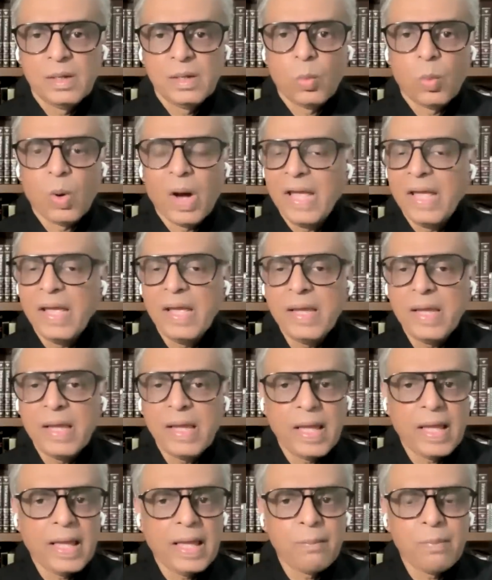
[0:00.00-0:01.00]

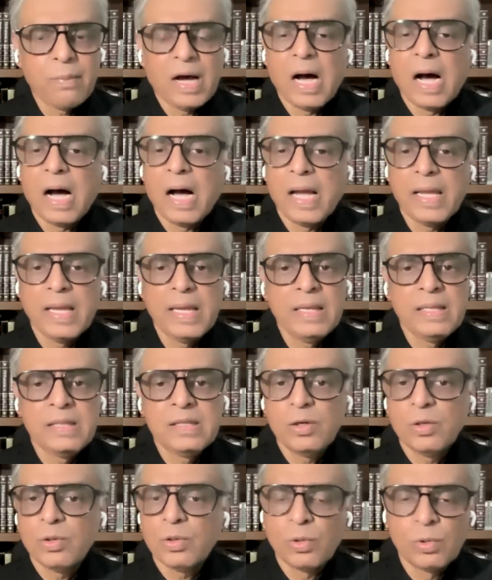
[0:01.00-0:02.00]
why am I
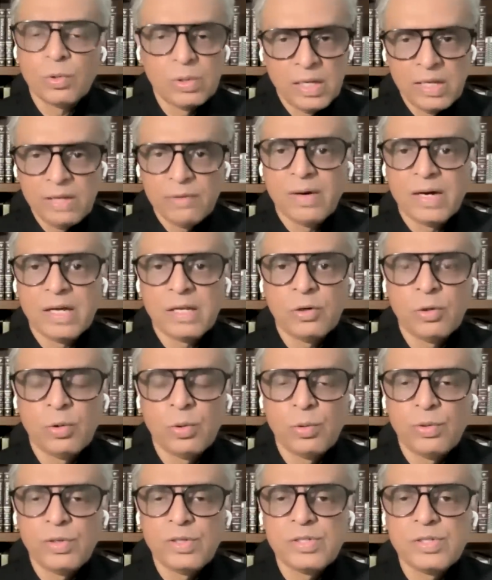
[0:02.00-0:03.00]
the only one
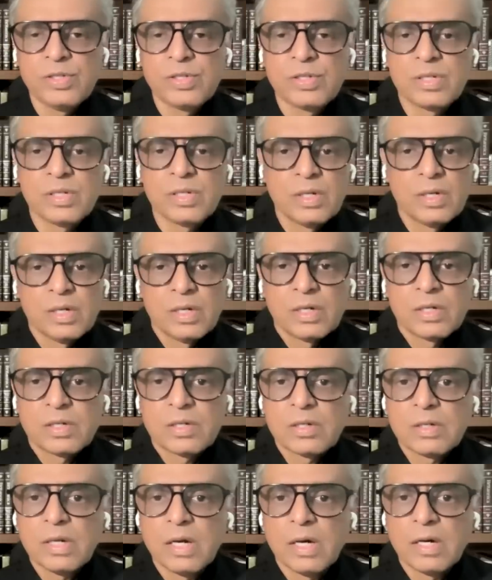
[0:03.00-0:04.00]
who is
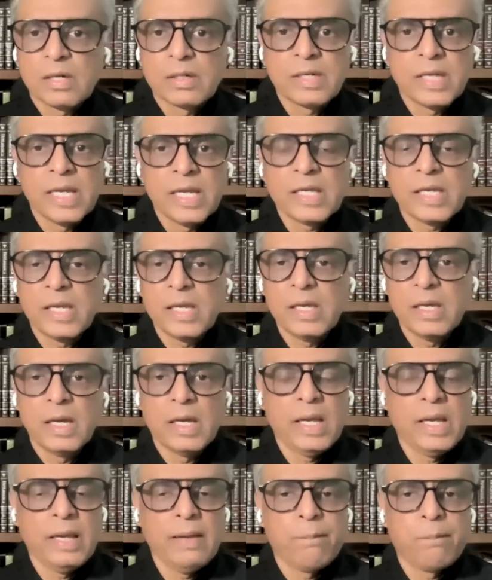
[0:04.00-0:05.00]
taking
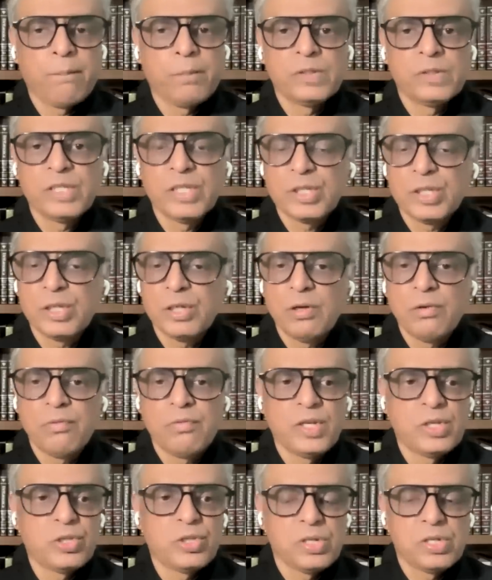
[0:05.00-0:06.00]
a position
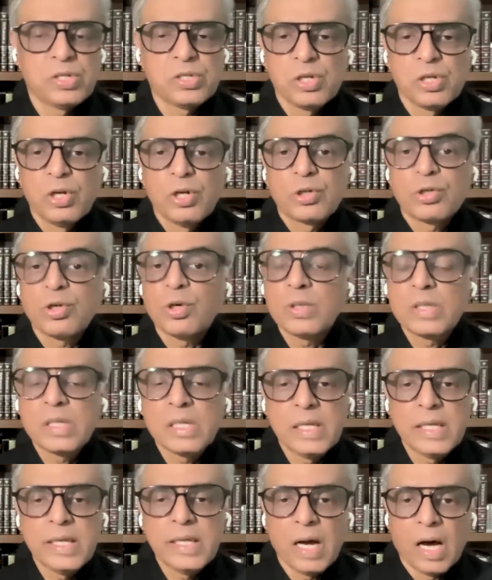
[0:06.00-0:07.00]
which is
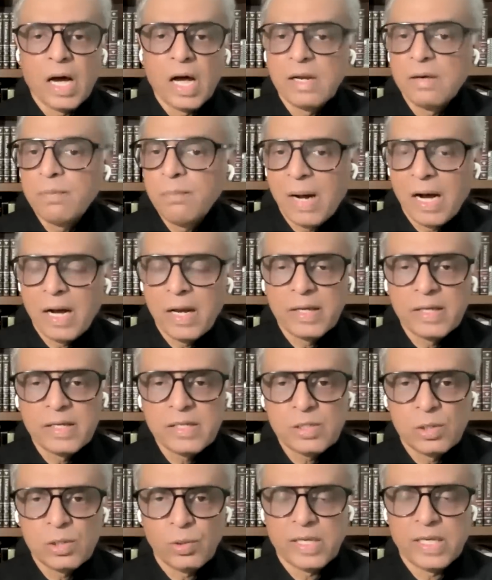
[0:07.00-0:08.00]
totally
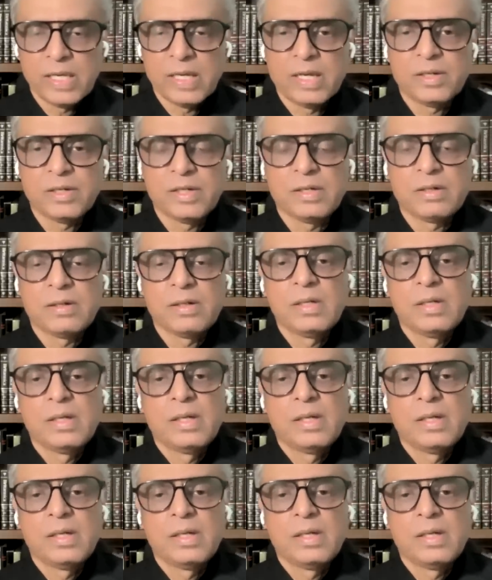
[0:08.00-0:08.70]
unbiased looking at it?